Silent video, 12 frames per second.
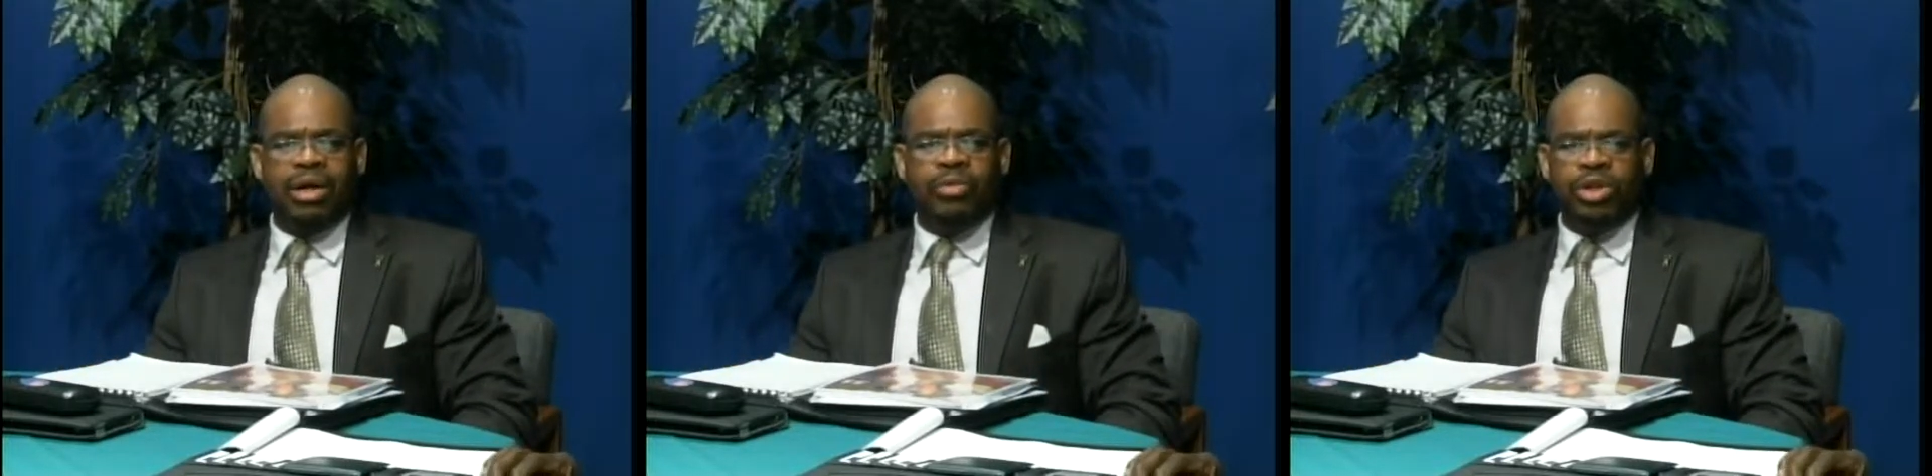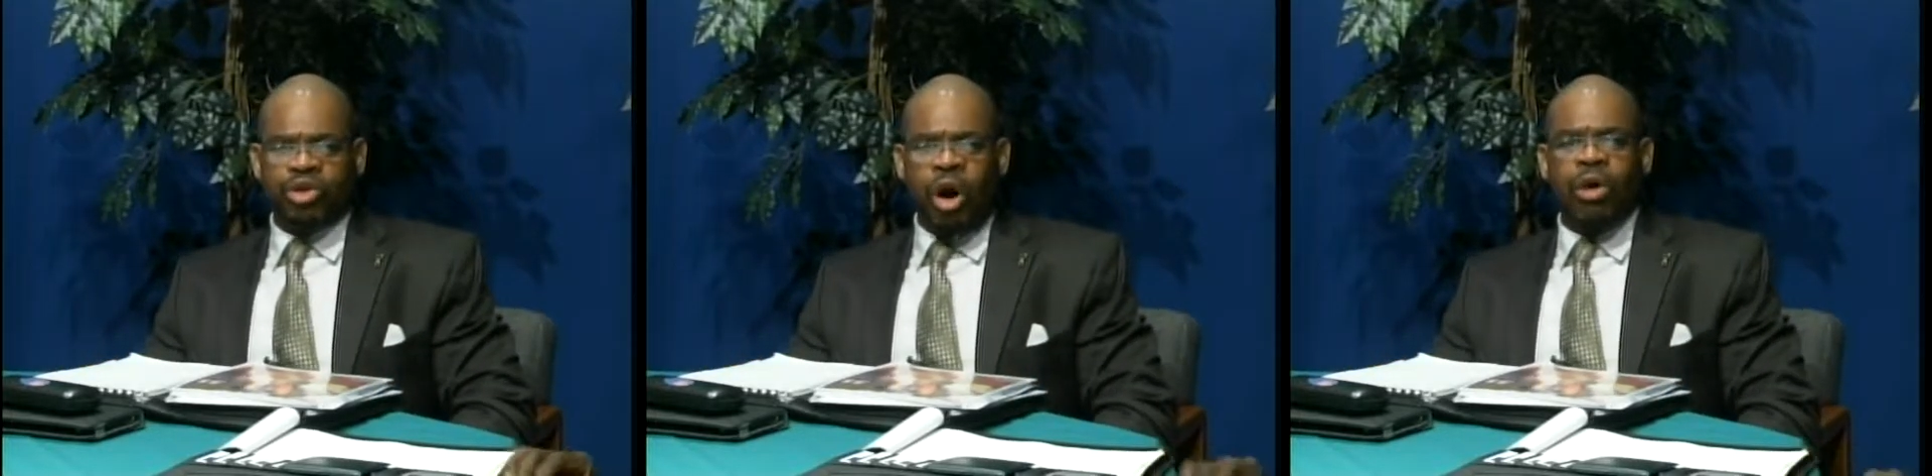We
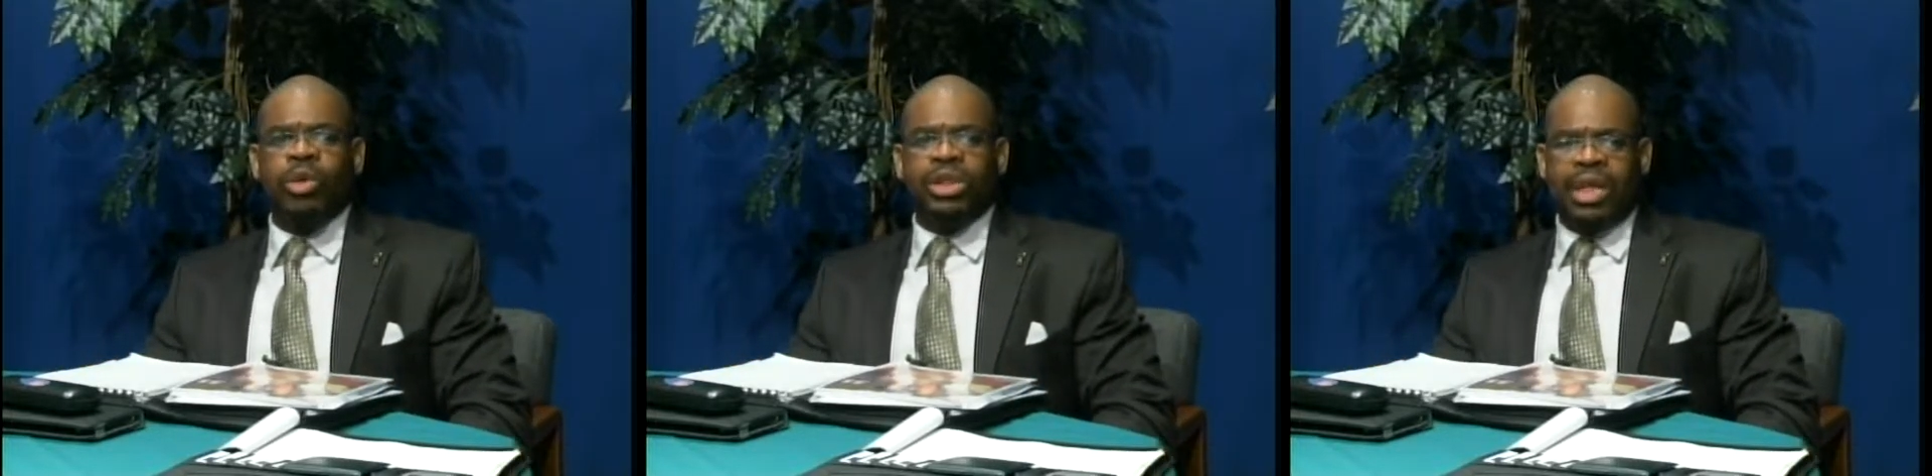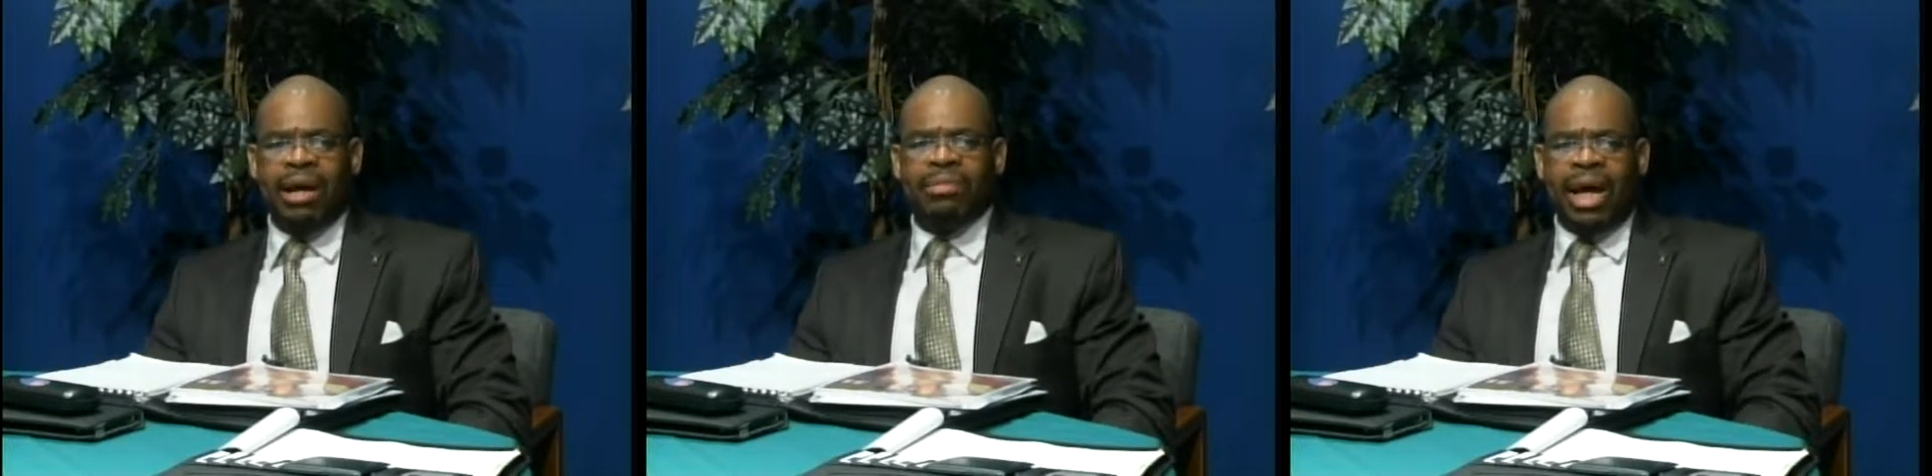talked with
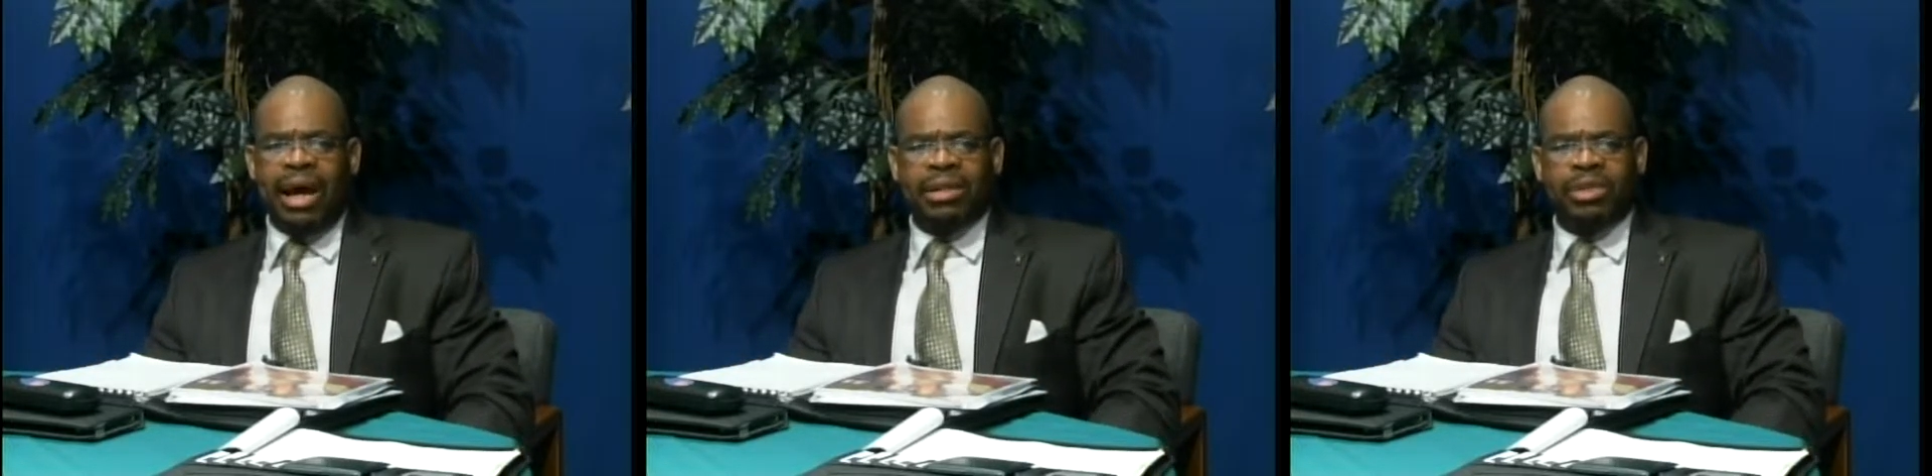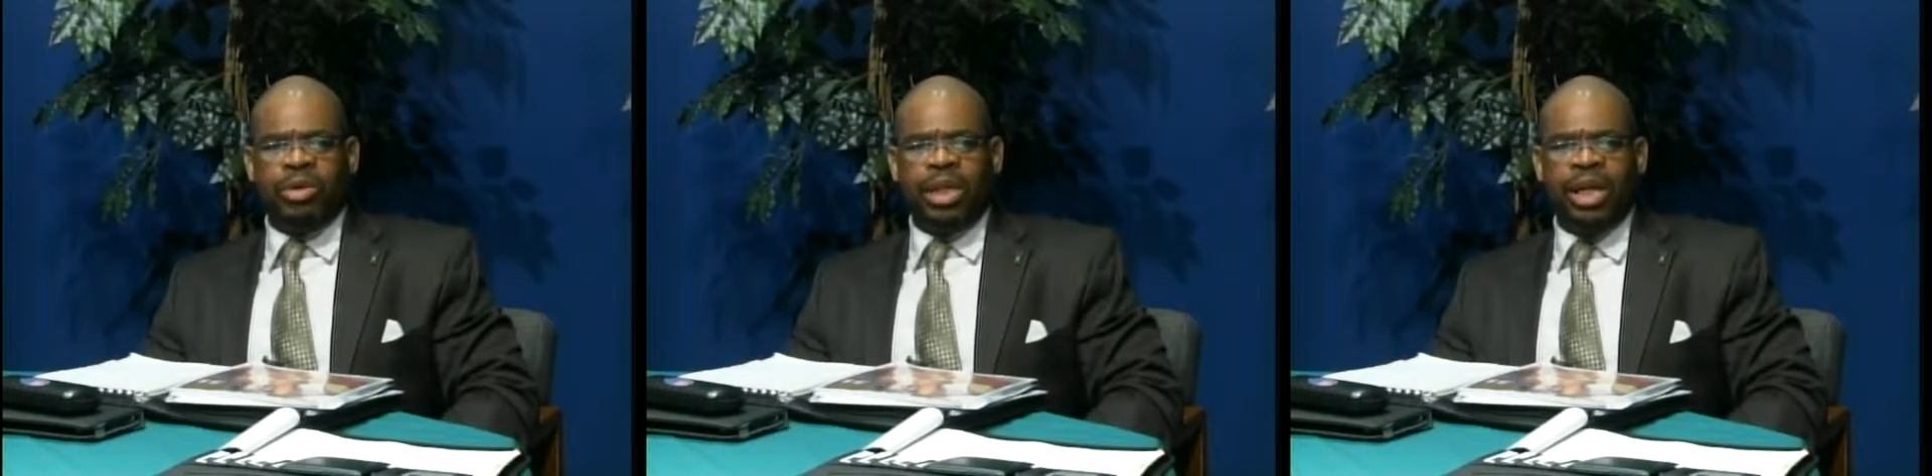them last
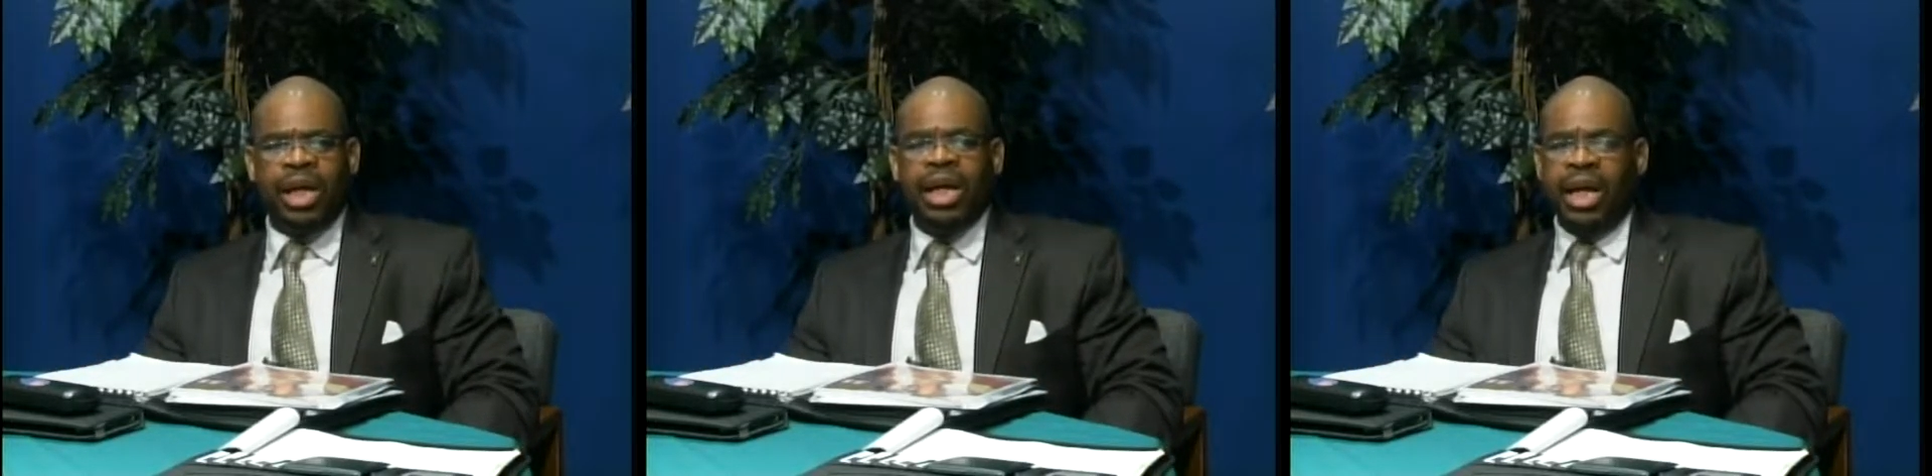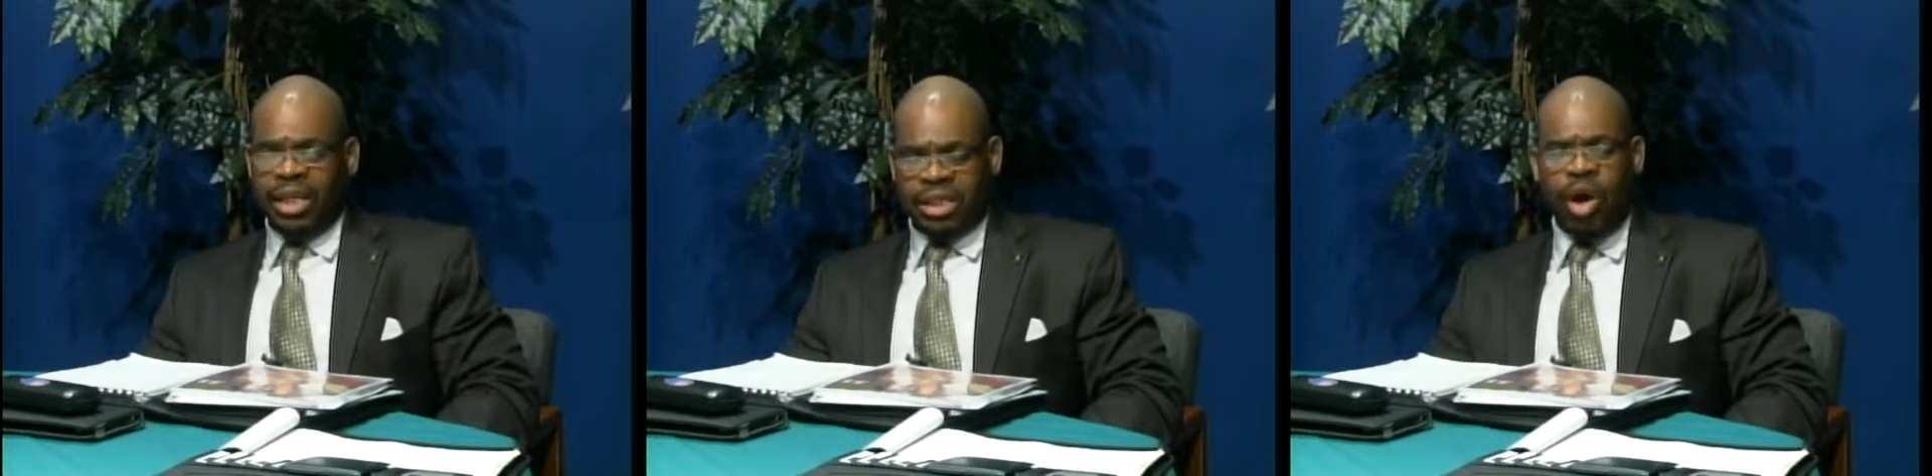week
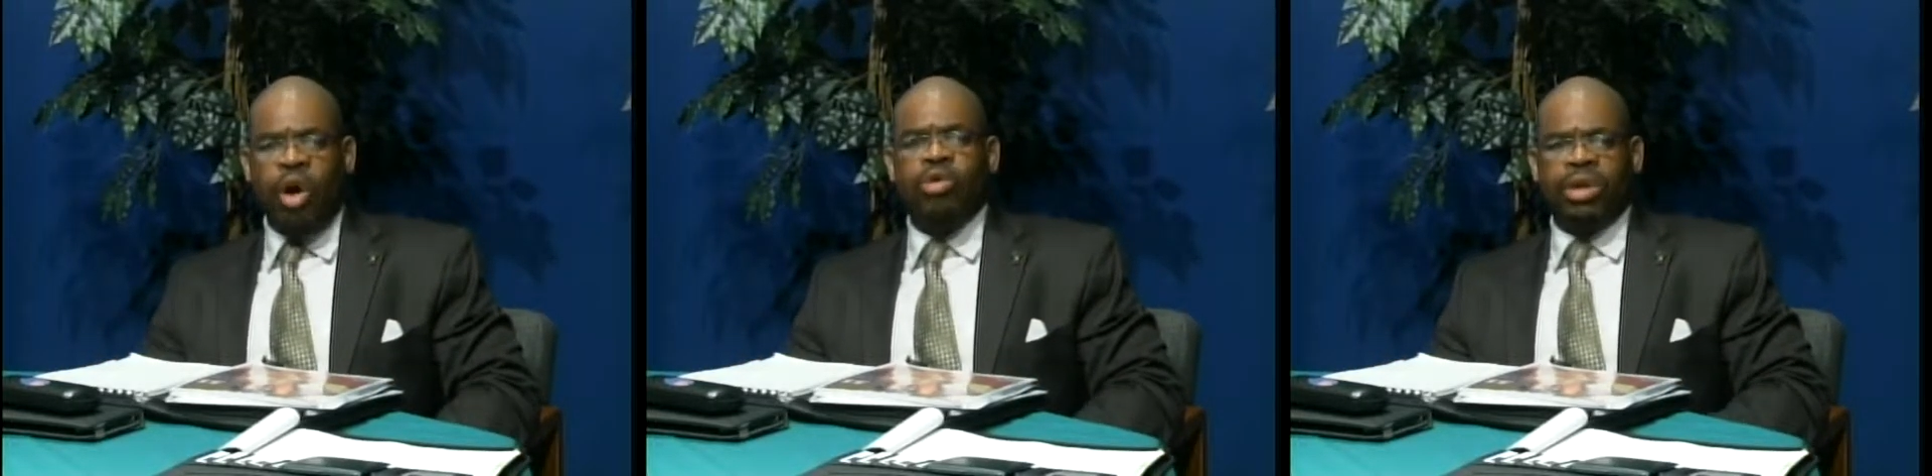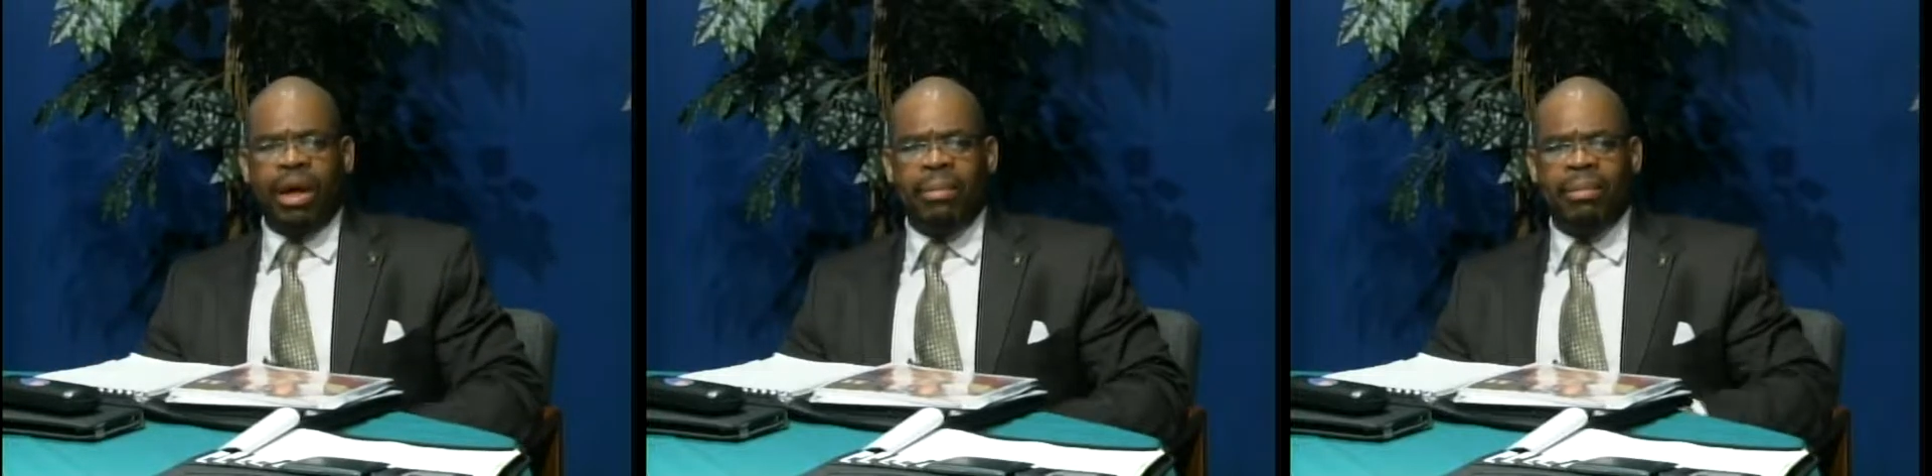and told
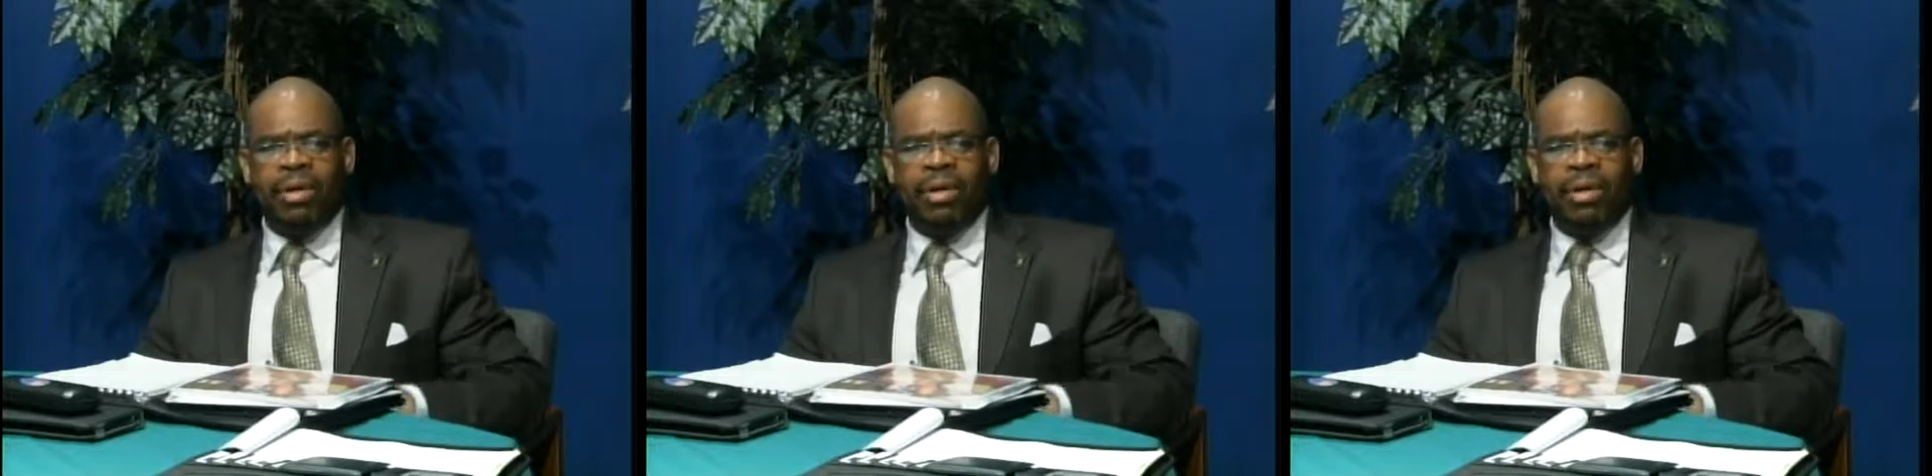them